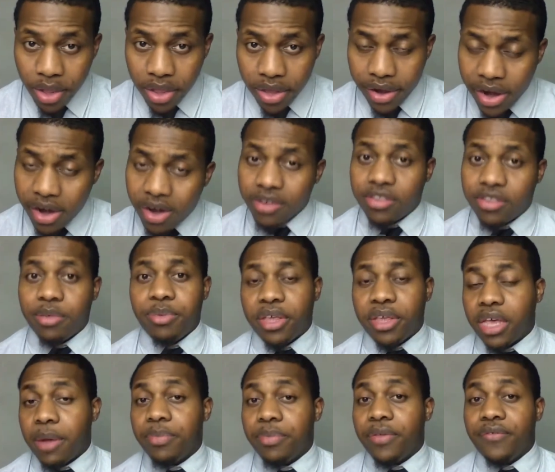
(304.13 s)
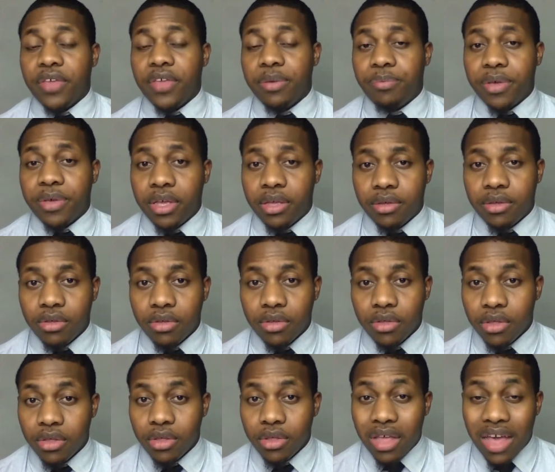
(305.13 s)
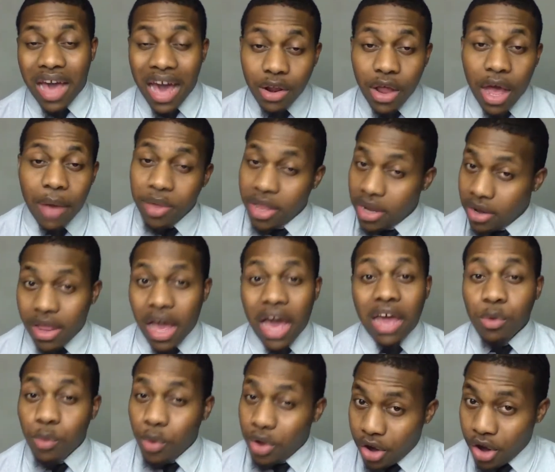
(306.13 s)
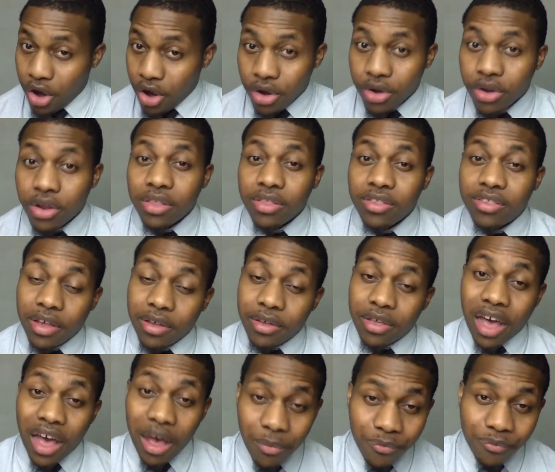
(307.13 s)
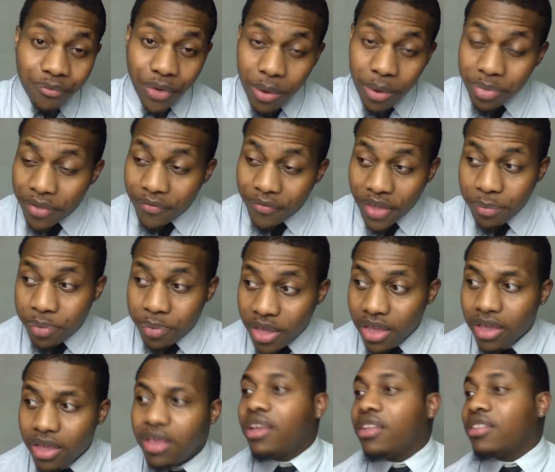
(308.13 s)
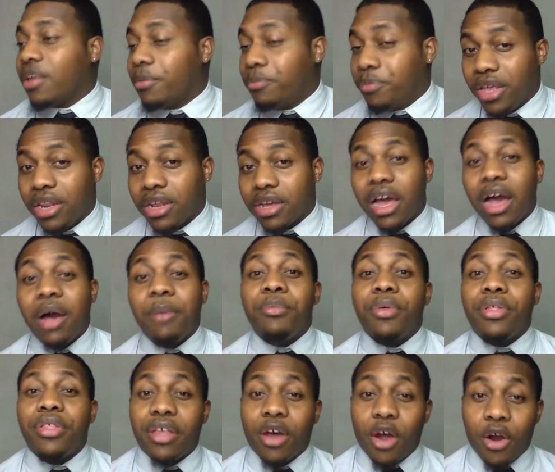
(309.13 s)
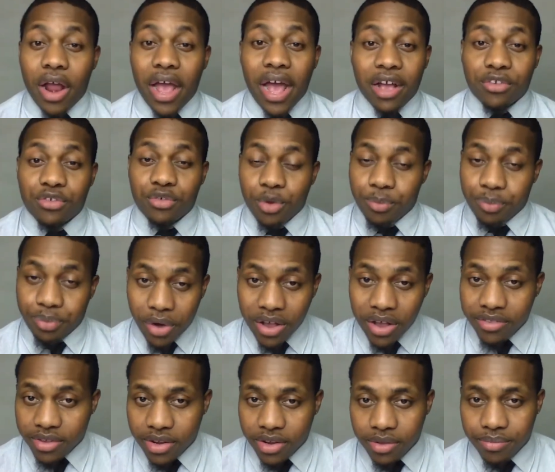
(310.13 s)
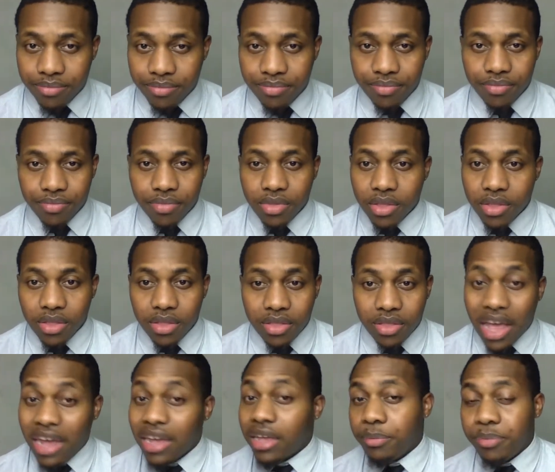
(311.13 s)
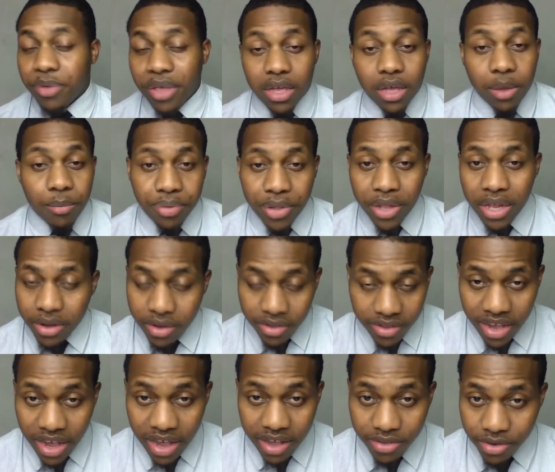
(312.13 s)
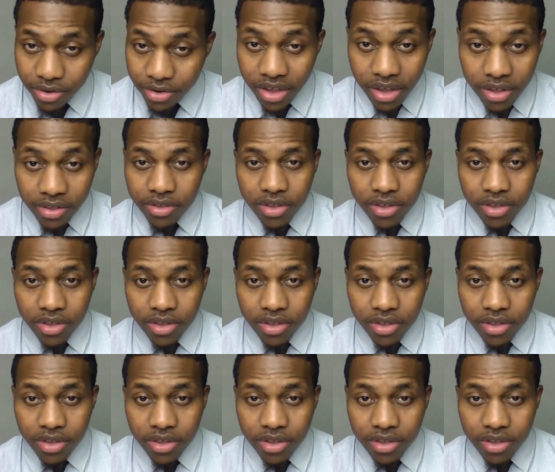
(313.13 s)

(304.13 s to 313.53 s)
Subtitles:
Harris to become the VP. I don't want her to come from the VP to become our actual president. That could be a complete disaster because